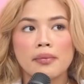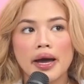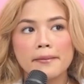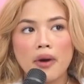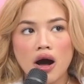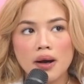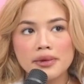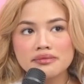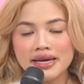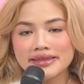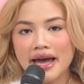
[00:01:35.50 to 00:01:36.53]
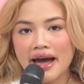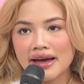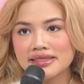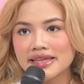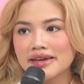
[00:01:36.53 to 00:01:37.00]
my mom and my
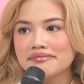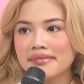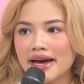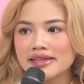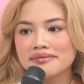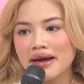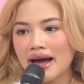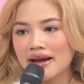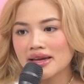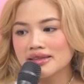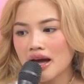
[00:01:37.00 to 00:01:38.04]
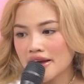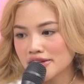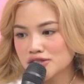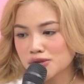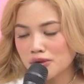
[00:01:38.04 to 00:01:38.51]
dad, they met back in
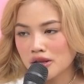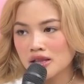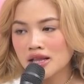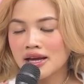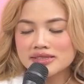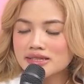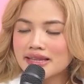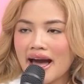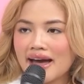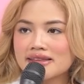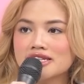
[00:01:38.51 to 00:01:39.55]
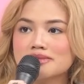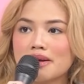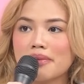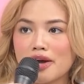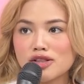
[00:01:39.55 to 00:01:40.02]
high school. The racer dad is
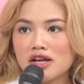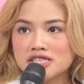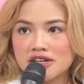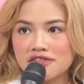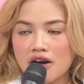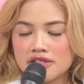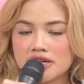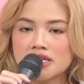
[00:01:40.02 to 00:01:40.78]
my biological father,